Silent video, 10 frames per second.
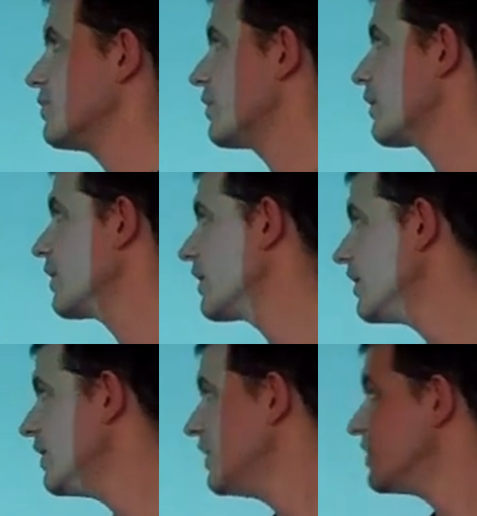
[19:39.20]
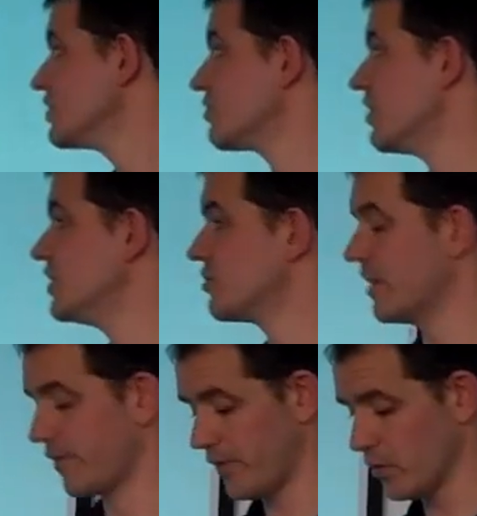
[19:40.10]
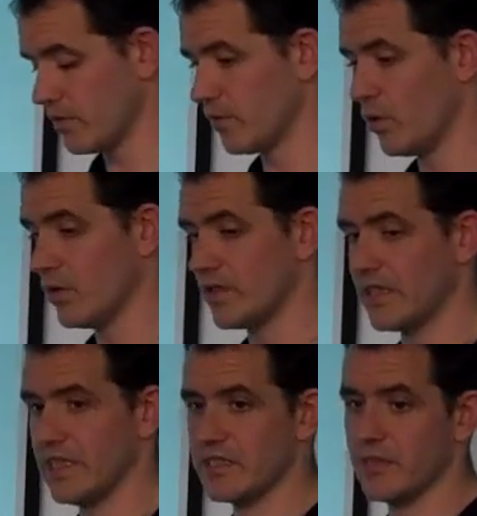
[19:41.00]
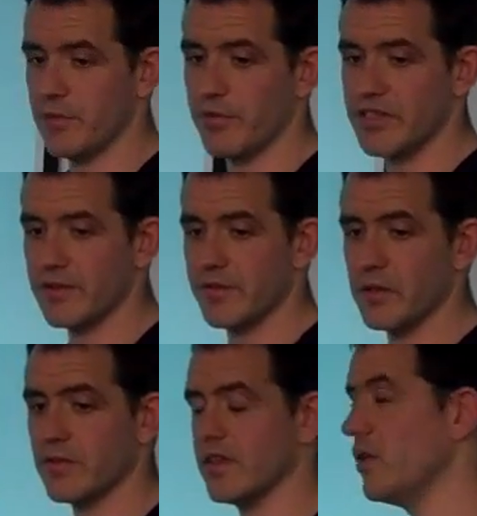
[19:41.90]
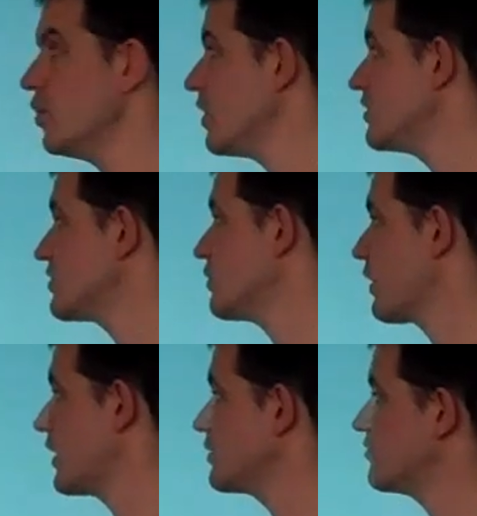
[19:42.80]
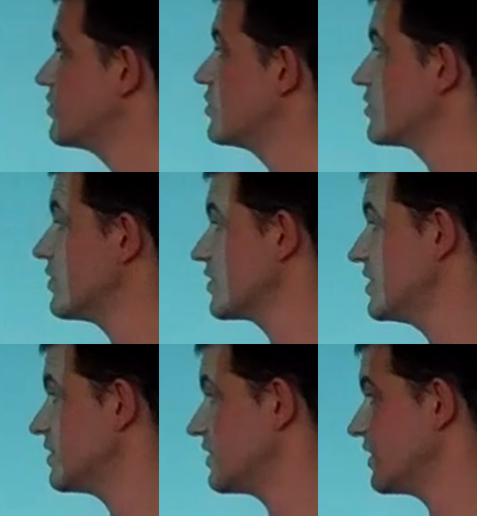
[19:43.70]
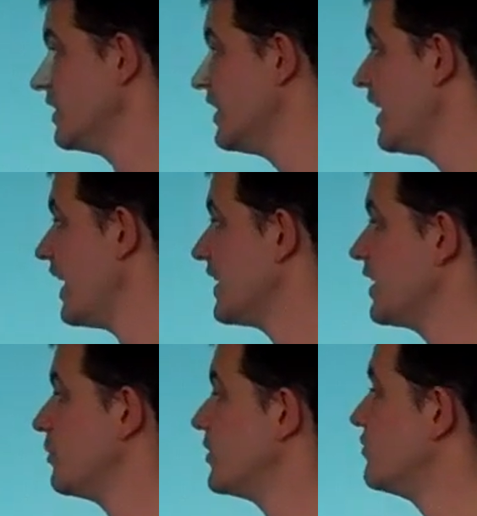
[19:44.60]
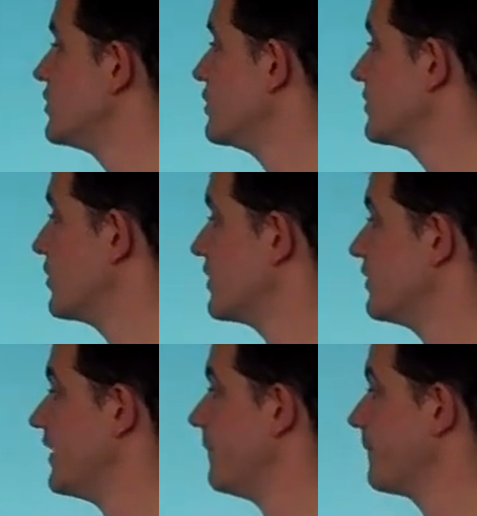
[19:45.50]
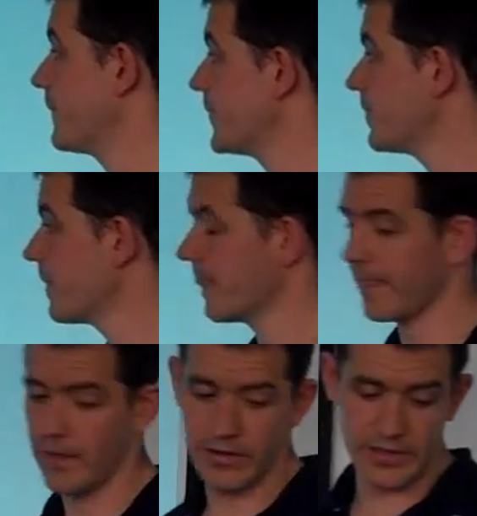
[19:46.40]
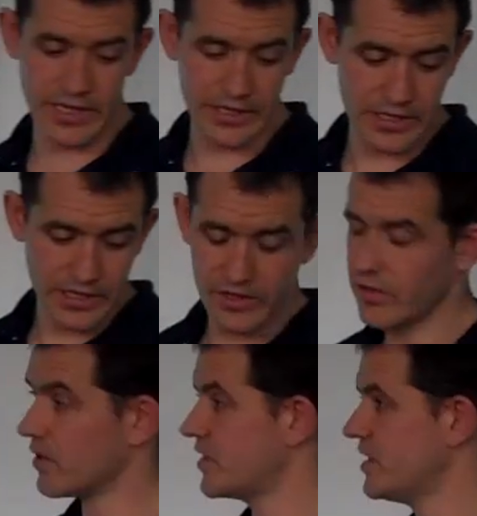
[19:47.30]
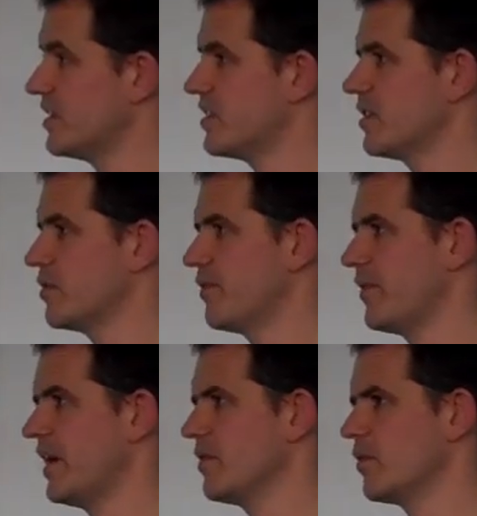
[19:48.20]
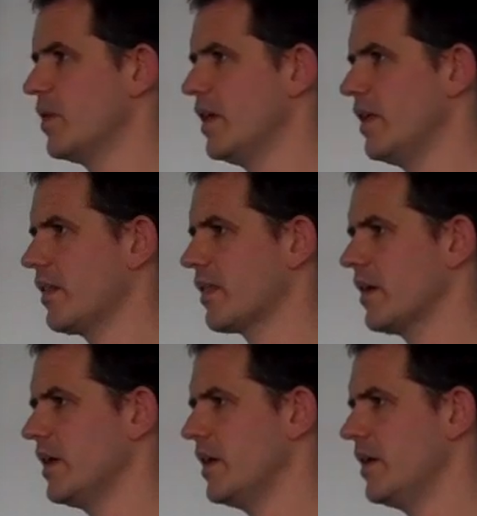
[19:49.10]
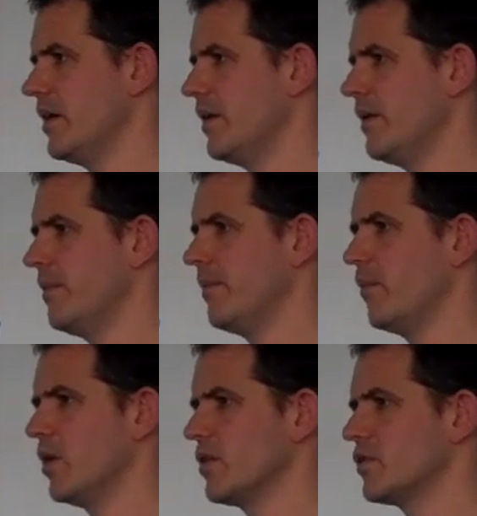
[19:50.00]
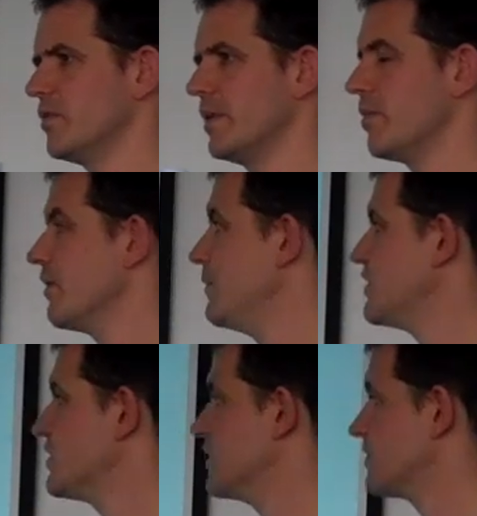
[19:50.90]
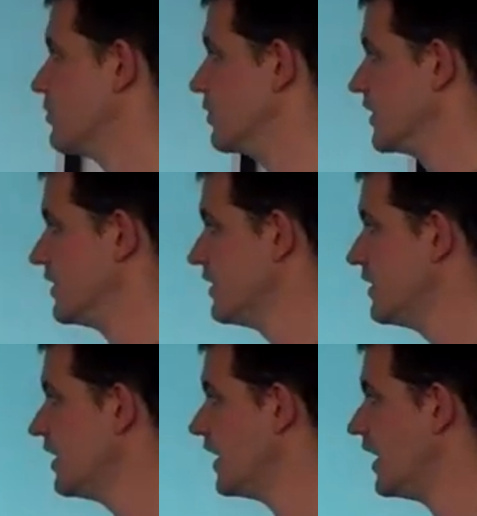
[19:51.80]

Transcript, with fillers: that sort of thing. Try and drink filtered water, get yourself a Brita filter. All those sort of things will reduce toxicity and help you reduce body fat. Okay, Toxicity, as we found with um, one or two people I've measured this morning